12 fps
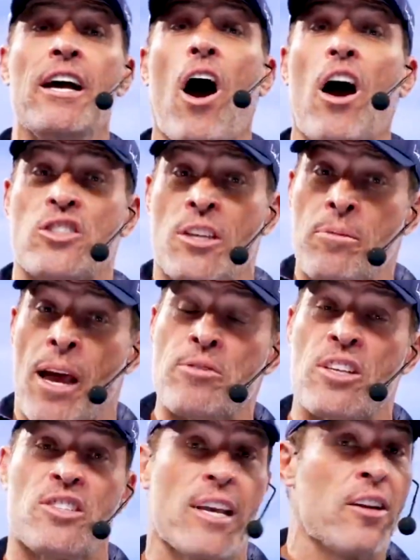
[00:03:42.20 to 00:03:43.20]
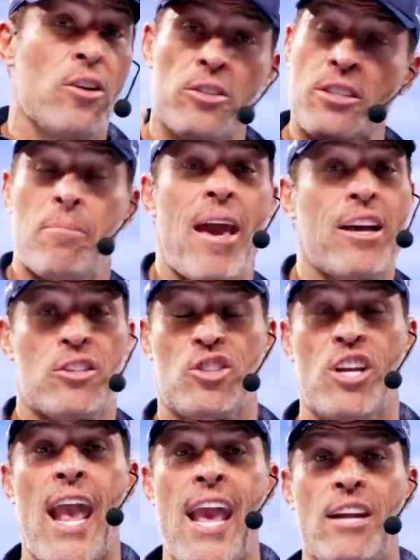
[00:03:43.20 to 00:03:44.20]
are sometimes a signal to make us
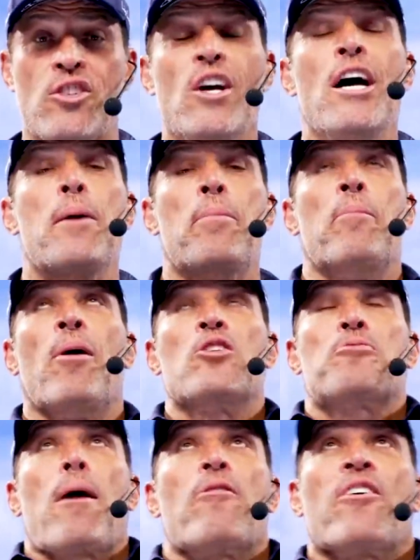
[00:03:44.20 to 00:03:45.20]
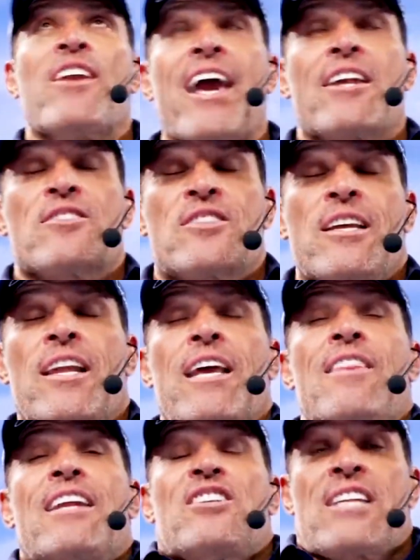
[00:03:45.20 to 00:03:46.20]
change. But most people have a negative feeling and
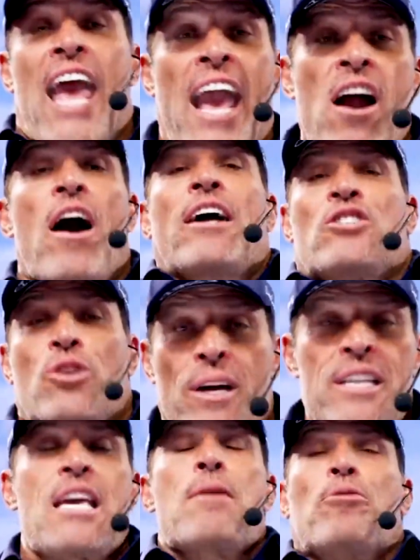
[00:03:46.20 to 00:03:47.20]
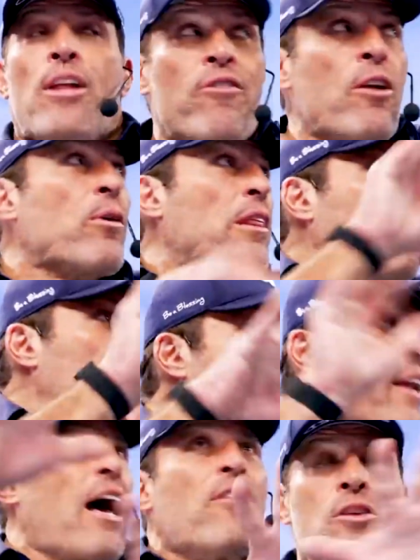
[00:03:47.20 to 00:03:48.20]
they just hang on to it and keep living with it and
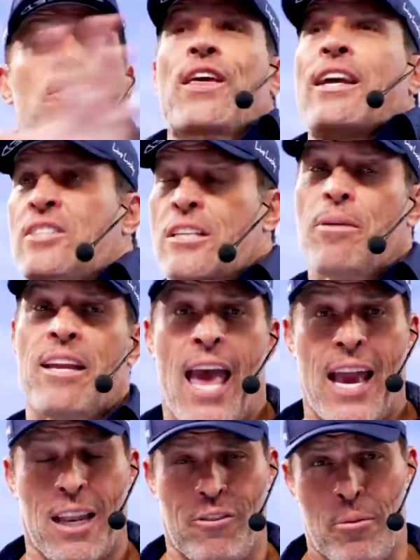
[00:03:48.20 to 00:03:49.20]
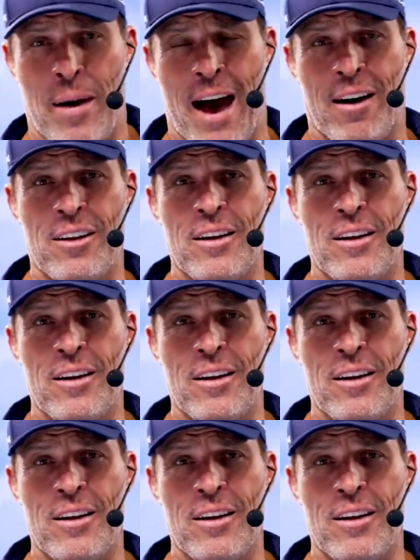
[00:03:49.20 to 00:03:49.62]
find other things to be negative about.